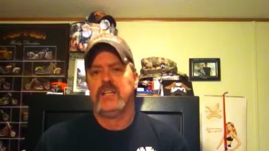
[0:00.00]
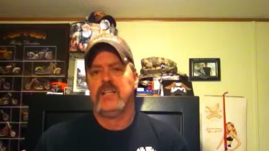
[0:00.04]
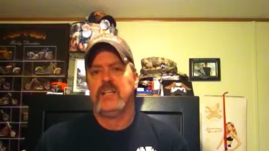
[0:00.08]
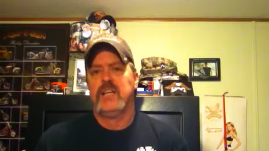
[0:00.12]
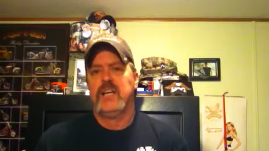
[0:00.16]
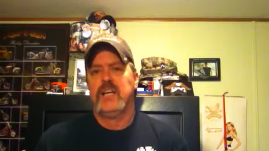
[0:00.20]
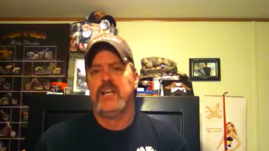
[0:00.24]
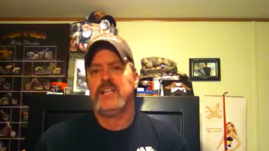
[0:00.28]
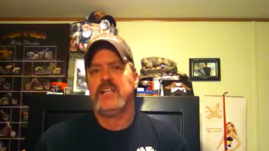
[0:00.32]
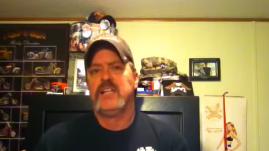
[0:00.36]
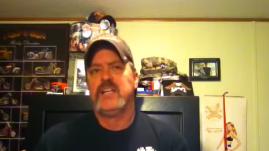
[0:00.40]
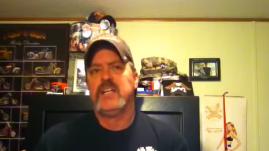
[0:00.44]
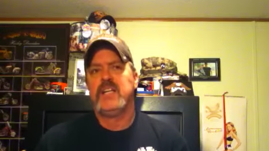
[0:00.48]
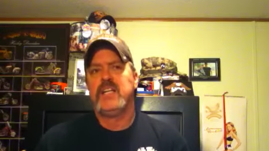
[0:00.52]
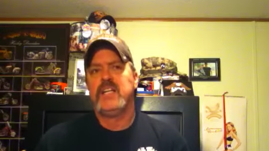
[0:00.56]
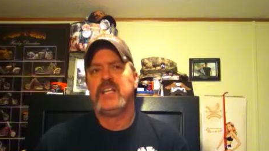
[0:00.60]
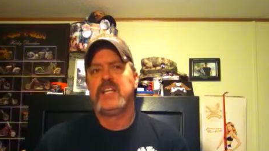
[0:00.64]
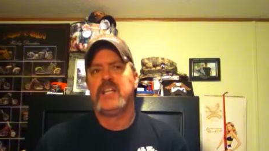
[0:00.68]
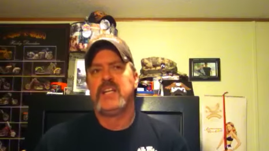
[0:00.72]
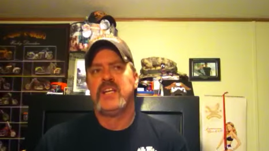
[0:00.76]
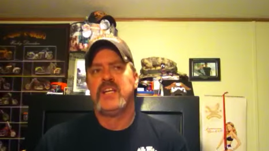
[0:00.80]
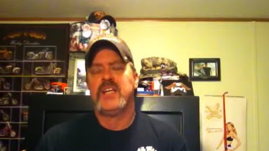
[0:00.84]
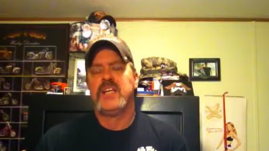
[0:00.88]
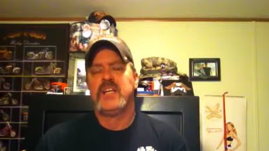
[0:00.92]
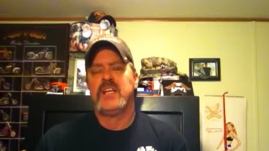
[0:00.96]
And you need to
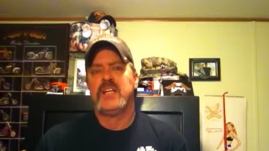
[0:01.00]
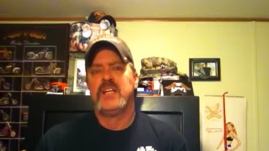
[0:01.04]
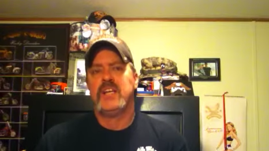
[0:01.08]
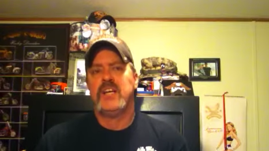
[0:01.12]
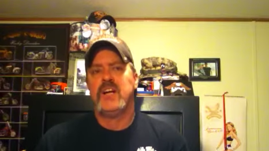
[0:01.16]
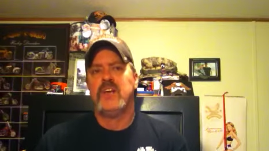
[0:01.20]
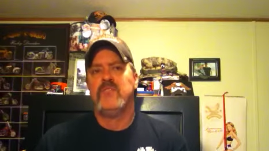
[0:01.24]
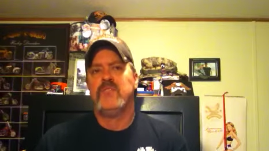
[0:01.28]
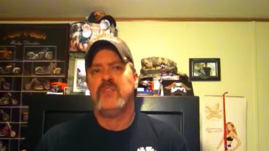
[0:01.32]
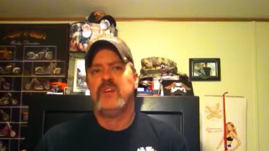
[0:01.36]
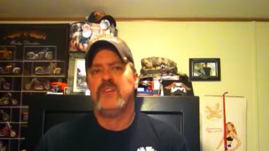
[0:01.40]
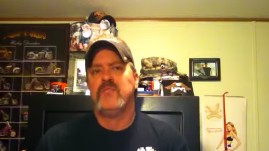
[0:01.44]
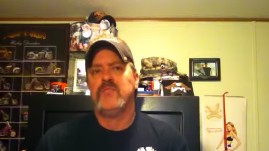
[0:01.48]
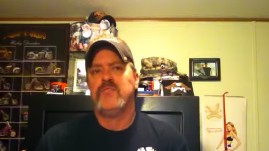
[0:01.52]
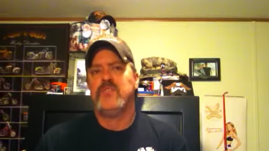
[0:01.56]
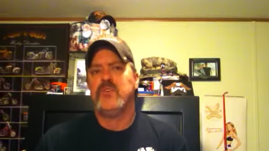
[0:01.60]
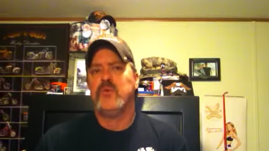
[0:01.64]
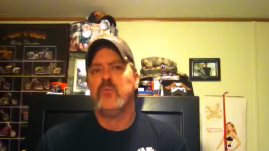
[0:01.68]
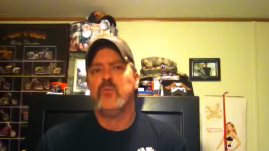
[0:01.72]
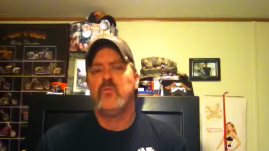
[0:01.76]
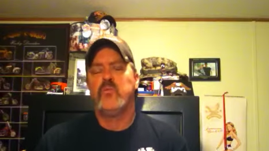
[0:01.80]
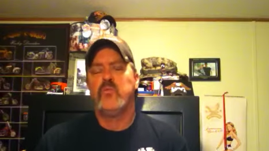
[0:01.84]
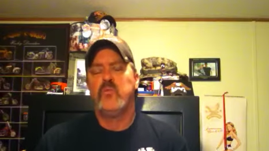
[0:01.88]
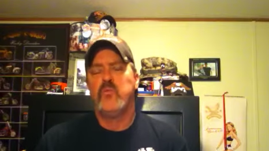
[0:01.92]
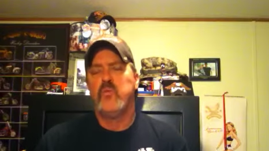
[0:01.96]
think of the
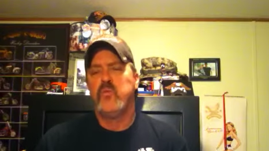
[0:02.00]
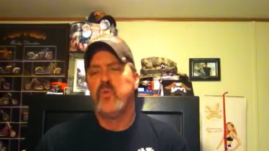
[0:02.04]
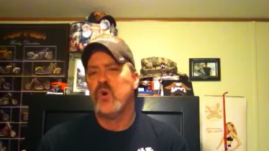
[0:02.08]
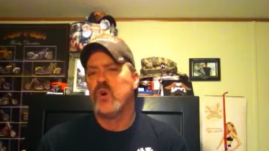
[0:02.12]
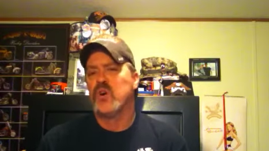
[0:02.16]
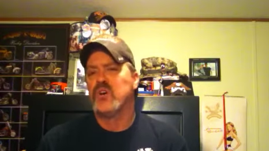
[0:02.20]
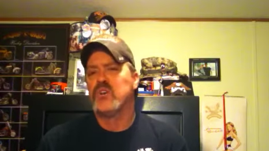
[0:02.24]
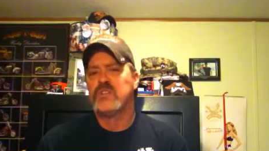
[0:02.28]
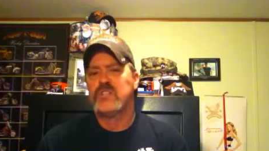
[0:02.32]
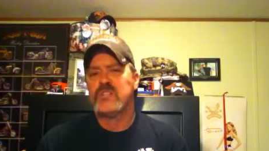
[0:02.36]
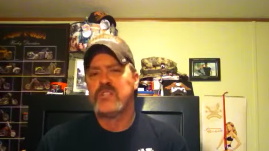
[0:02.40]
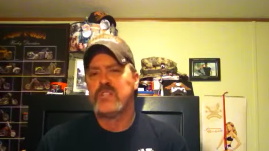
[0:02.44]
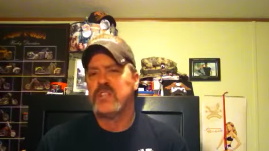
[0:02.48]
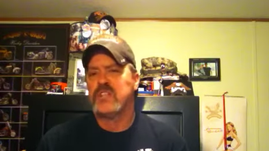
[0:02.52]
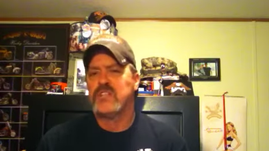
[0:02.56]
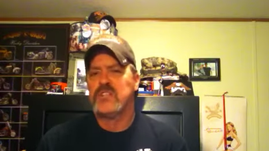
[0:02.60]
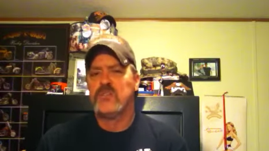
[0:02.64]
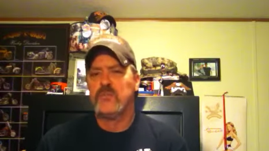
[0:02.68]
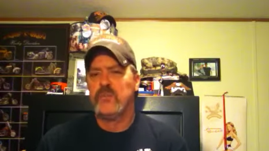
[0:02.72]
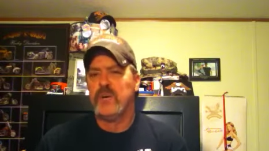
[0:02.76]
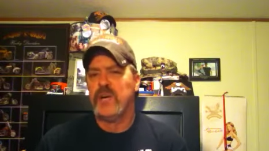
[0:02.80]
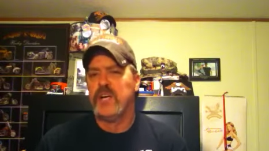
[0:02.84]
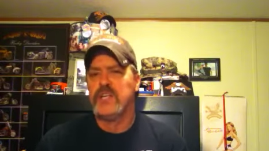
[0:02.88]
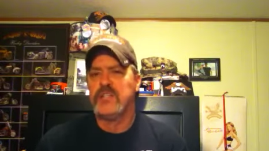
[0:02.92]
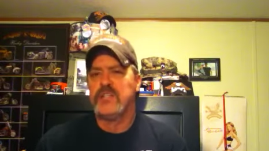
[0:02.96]
worst
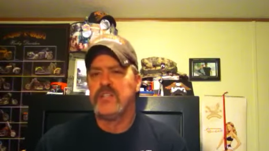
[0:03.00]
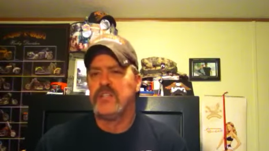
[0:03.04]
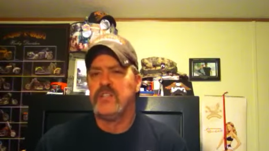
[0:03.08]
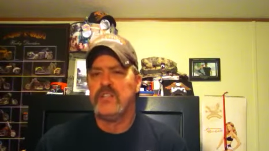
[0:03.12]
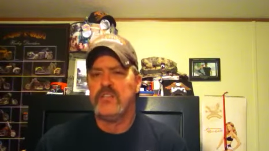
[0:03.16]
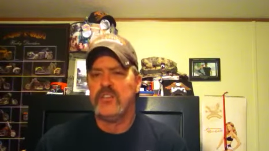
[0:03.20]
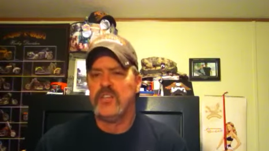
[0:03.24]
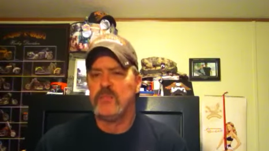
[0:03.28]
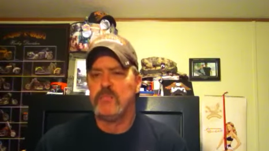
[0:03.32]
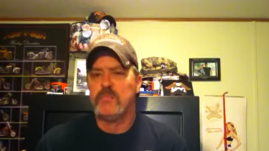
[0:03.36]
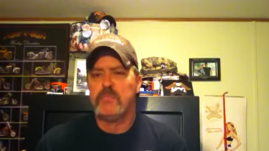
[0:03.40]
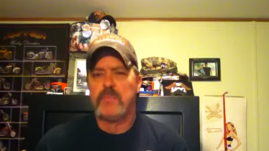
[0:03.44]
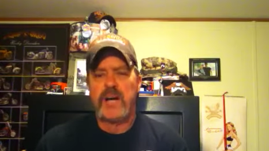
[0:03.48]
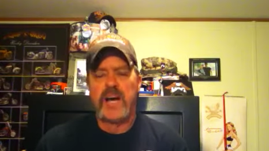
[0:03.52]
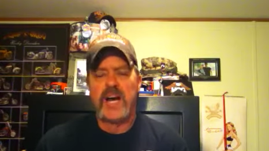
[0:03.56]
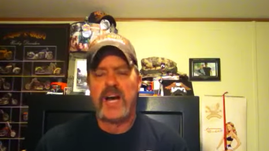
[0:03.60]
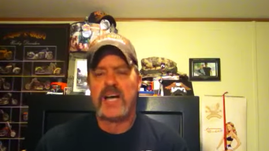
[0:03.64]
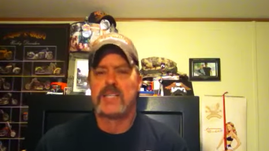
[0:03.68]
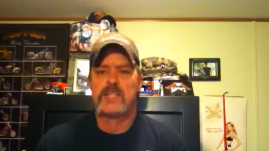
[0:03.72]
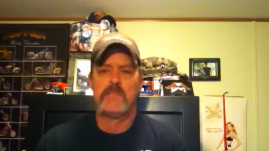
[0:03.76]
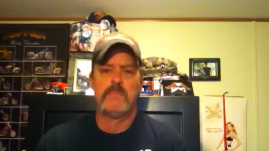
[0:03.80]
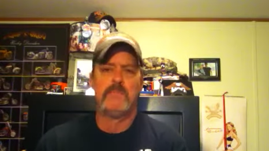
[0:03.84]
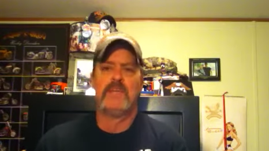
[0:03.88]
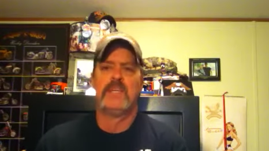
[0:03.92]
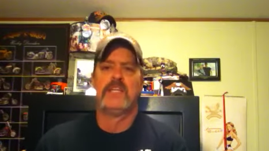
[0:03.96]
situation you could
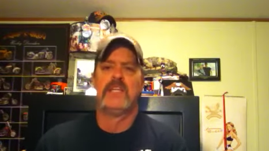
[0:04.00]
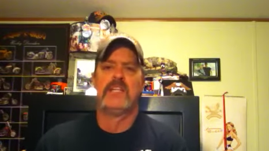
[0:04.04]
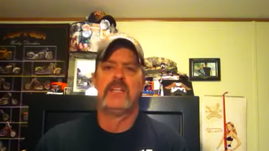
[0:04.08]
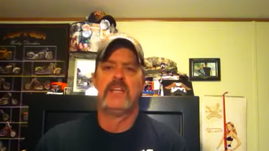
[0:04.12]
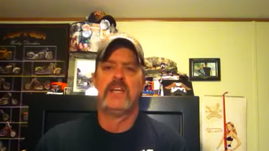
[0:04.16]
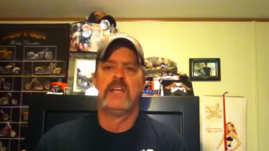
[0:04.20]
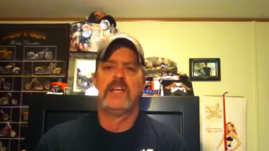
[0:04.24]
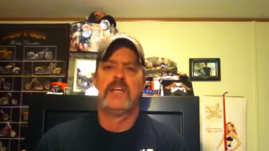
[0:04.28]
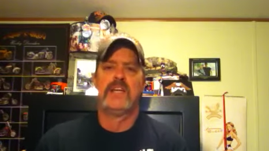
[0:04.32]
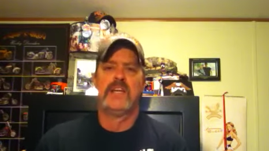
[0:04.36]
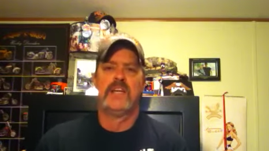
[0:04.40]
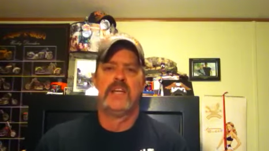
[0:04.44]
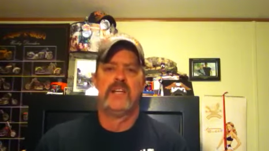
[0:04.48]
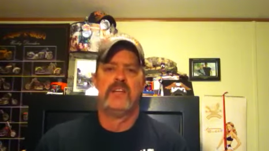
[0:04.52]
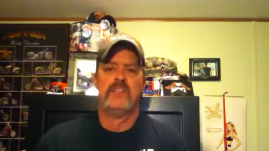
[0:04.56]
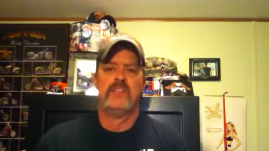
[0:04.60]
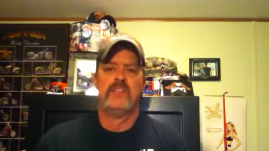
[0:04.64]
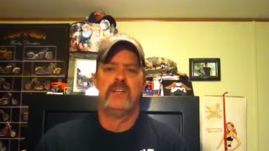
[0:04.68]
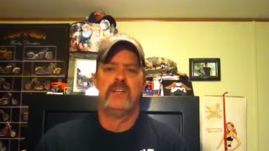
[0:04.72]
possibly think of